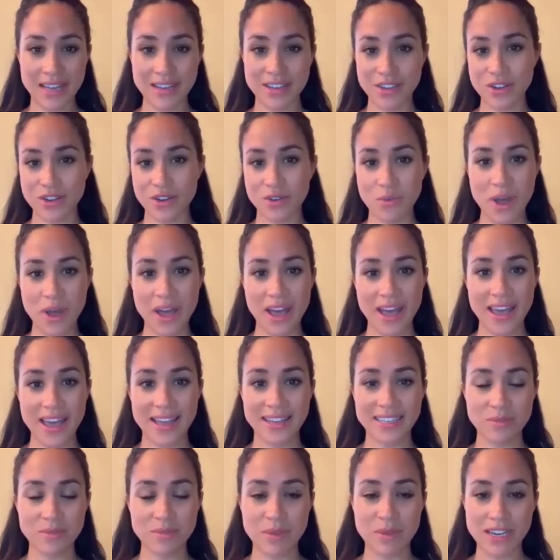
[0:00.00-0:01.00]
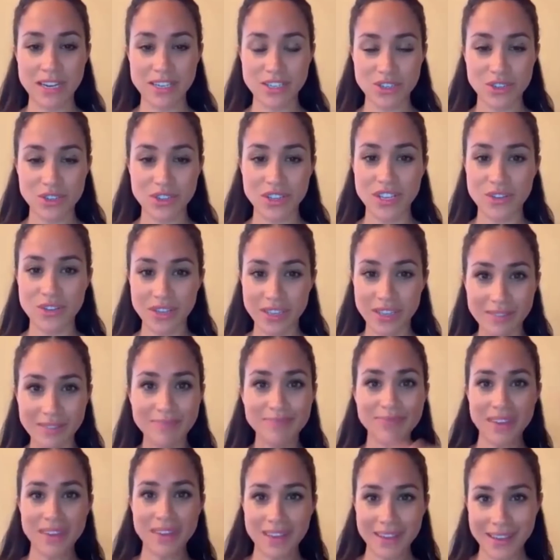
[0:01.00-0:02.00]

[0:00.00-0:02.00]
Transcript: send your way to make sure that you can